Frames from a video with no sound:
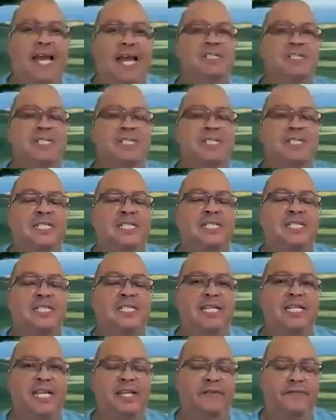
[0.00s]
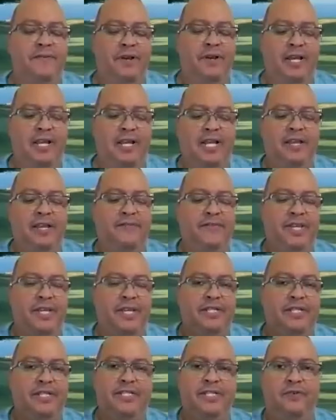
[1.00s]
think if LIV
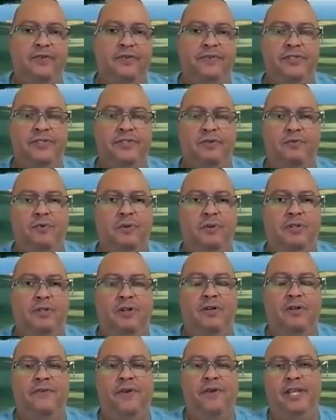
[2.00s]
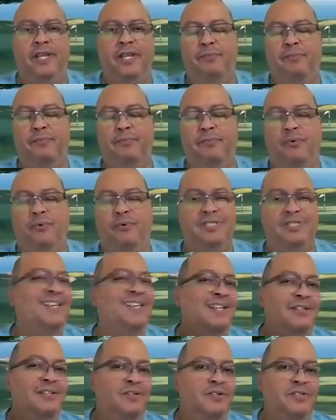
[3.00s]
gets the official world golf ranking points,
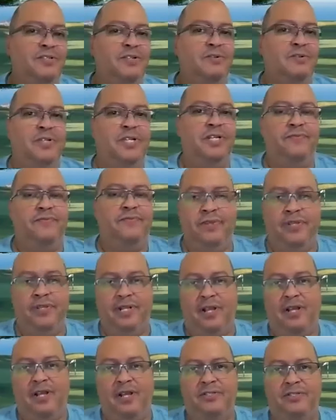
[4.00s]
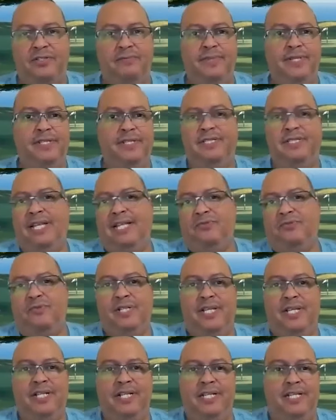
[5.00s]
there's no need for the lawsuit, because that's what
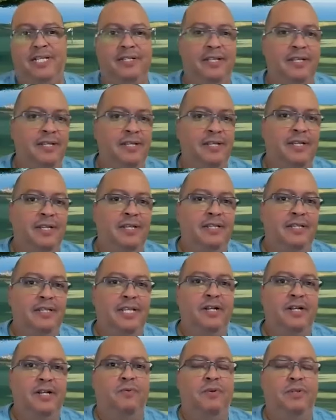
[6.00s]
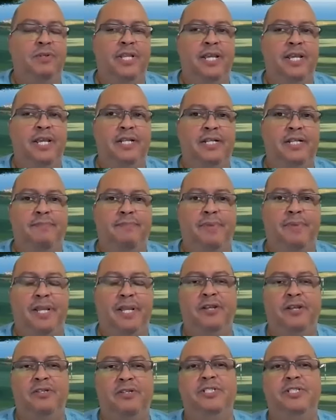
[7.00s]
they need. They don't. Yeah. The
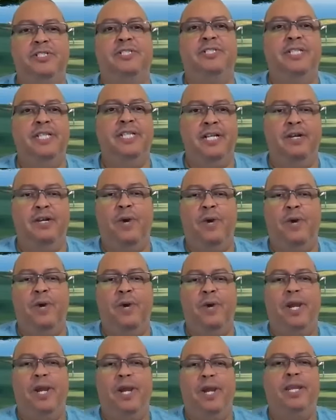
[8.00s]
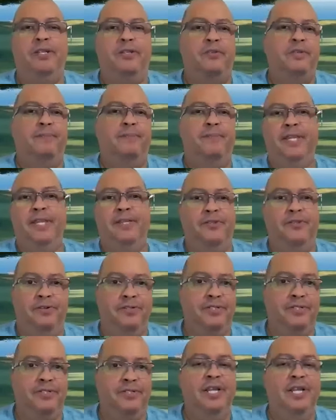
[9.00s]
players just need a way to the majors.
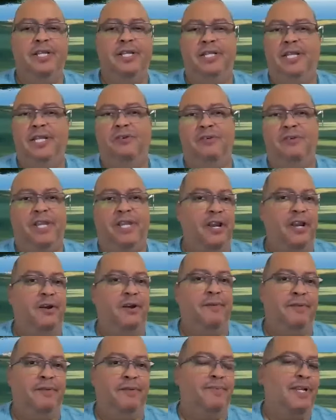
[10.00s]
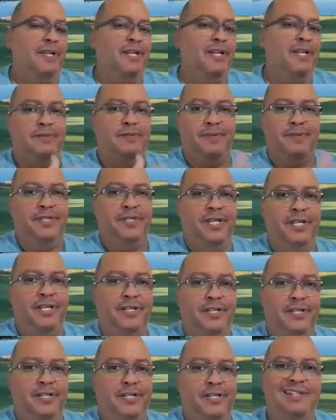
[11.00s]
They don't care about playing on the PGA Tour
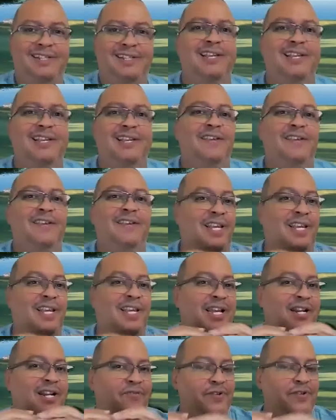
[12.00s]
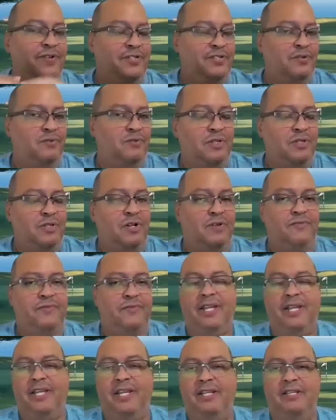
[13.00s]
again. They get official world golf
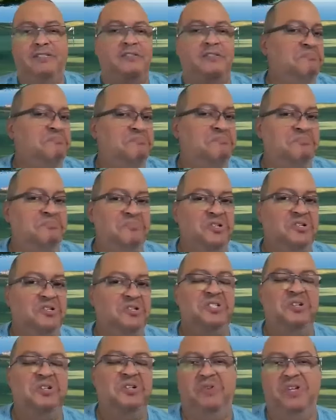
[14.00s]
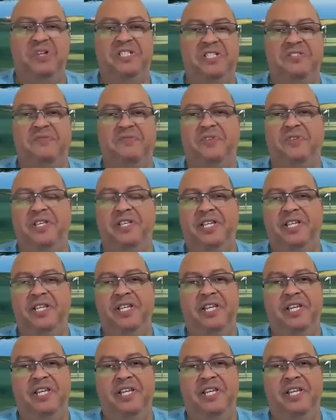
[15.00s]
rankings. There's no reason for the